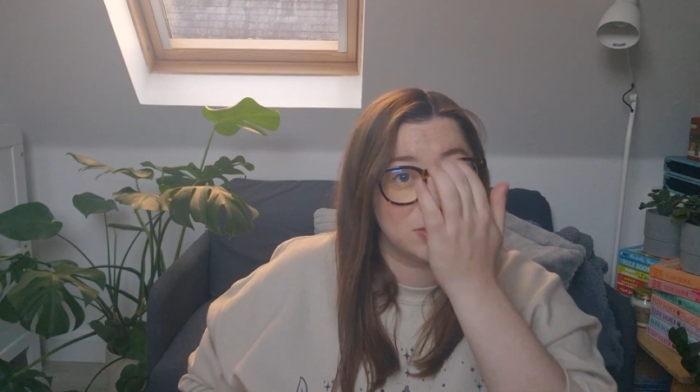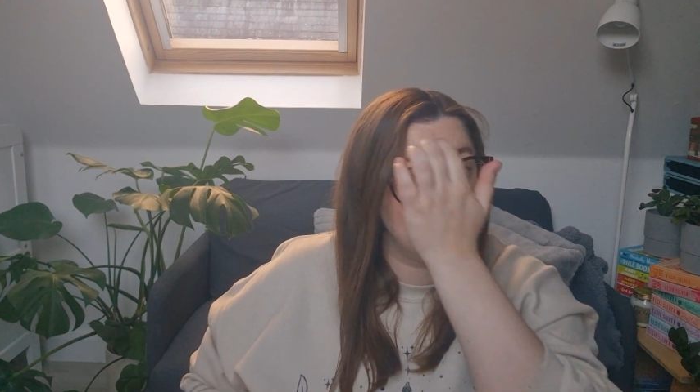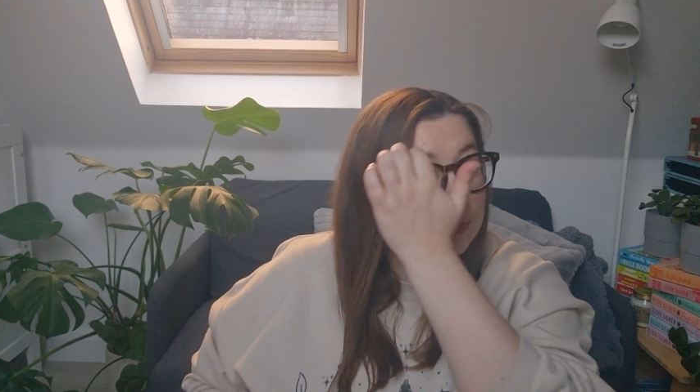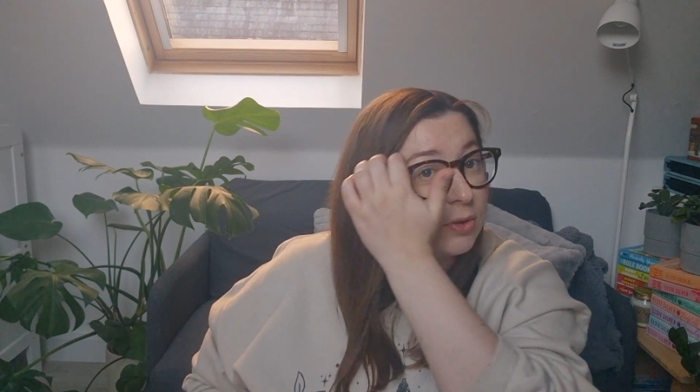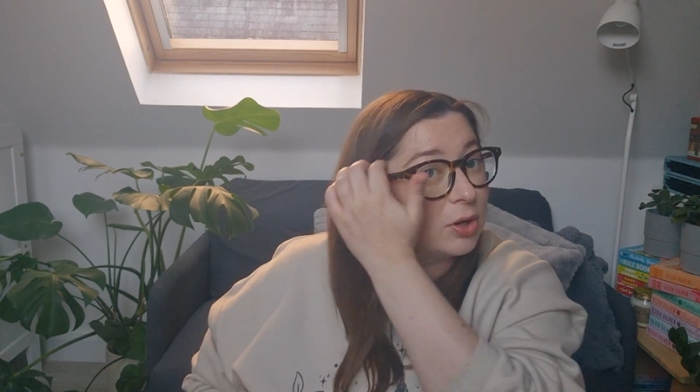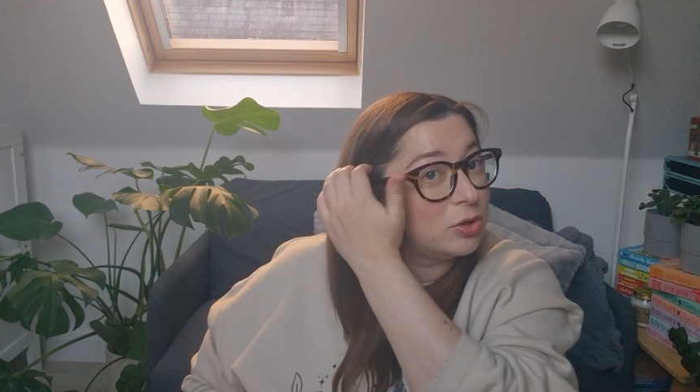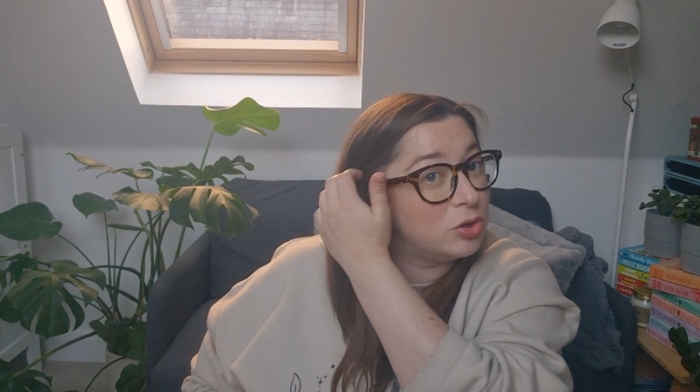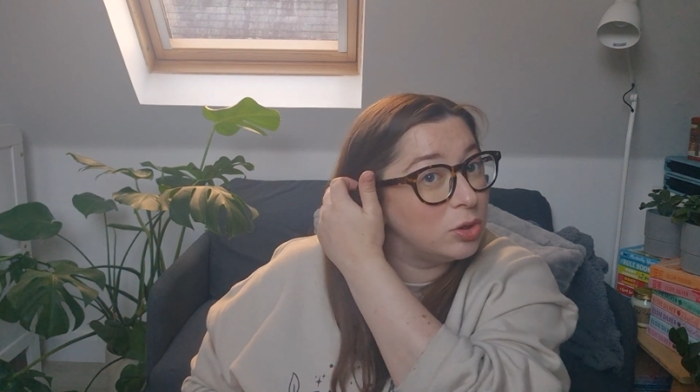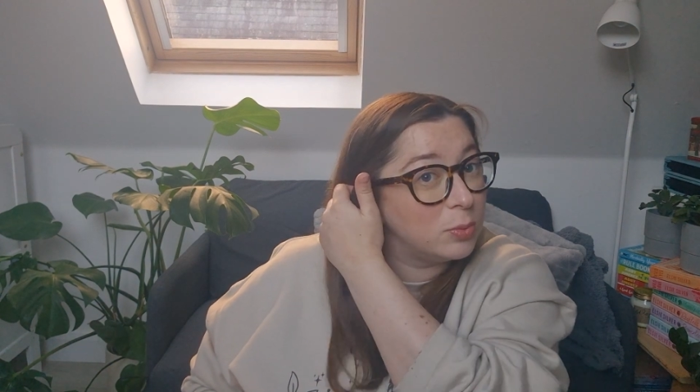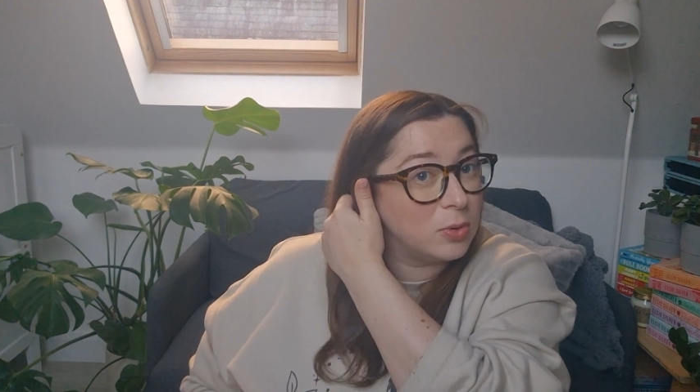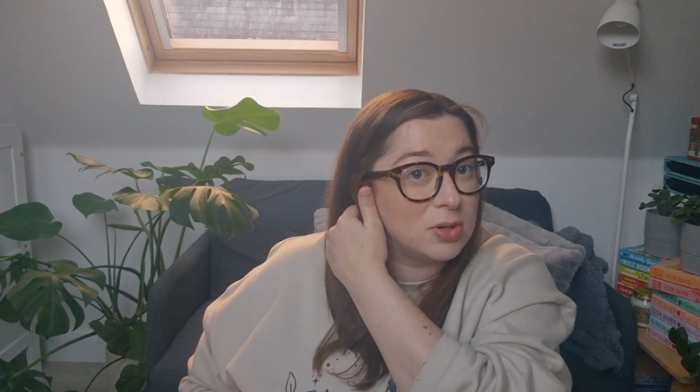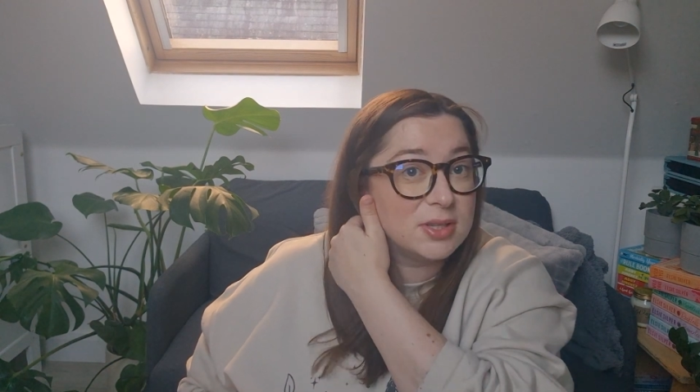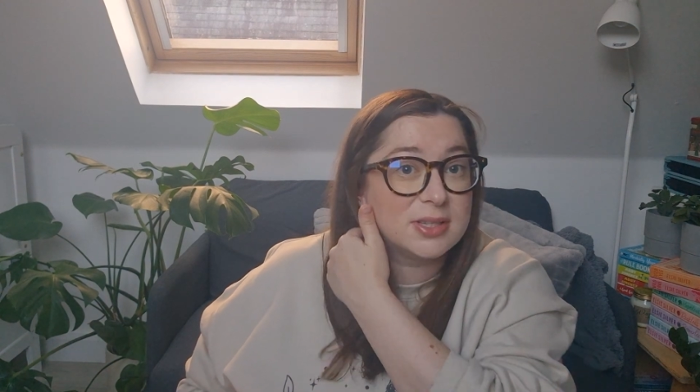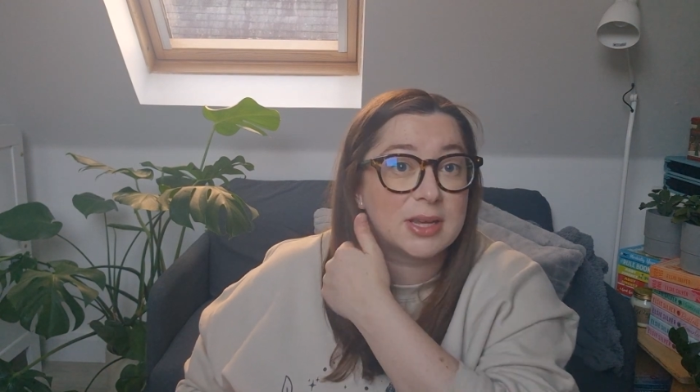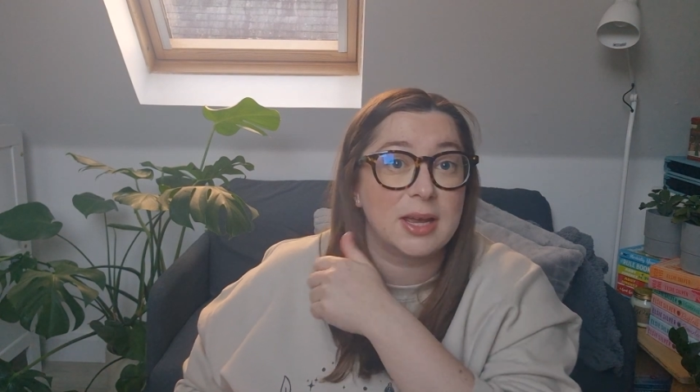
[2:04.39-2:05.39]
So I've got a
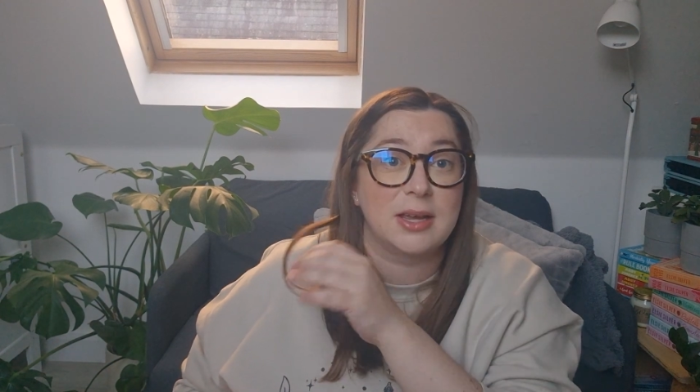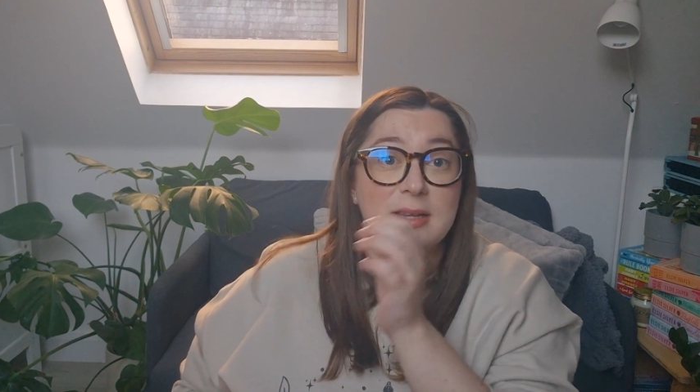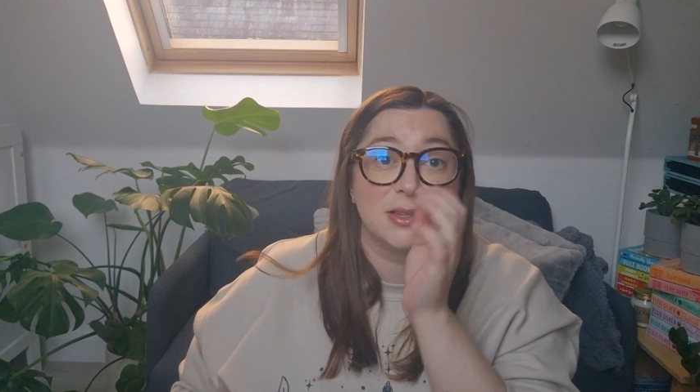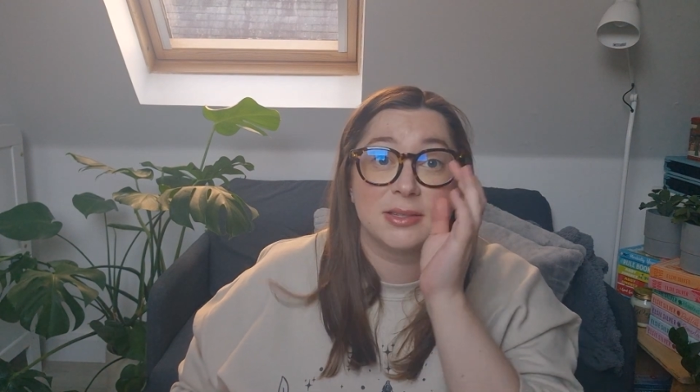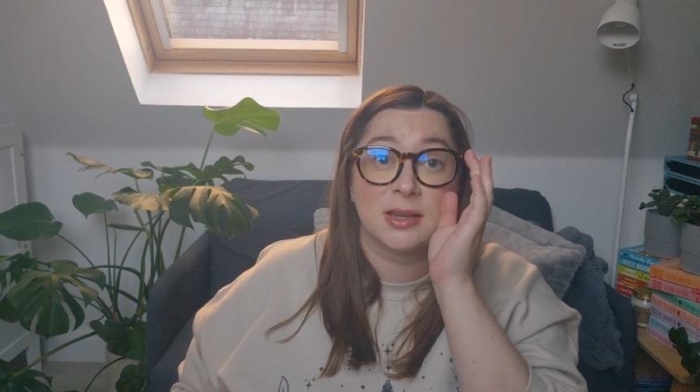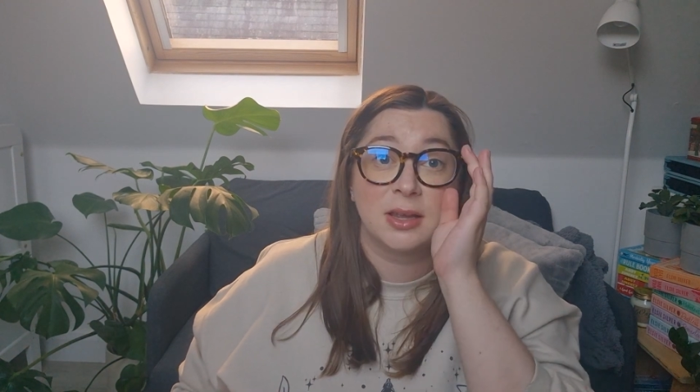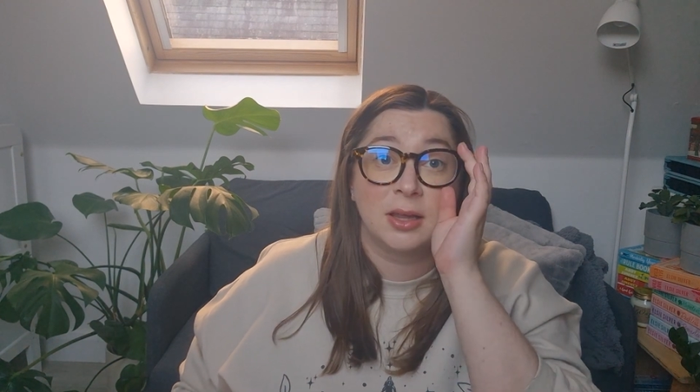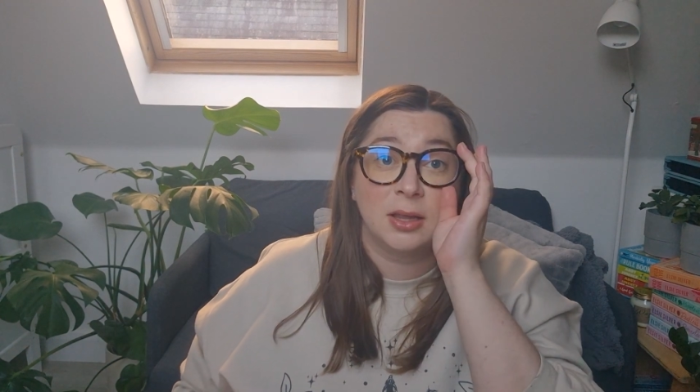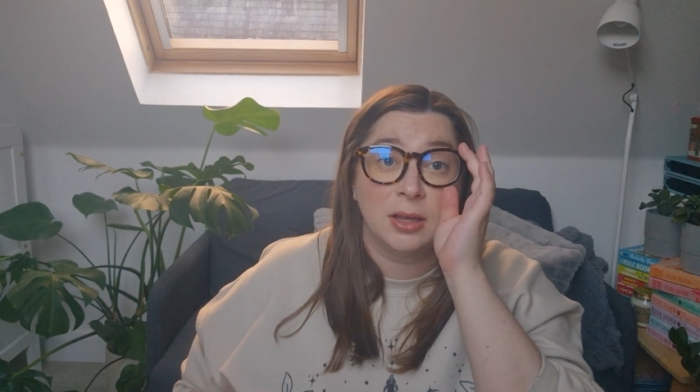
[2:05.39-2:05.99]
newborn size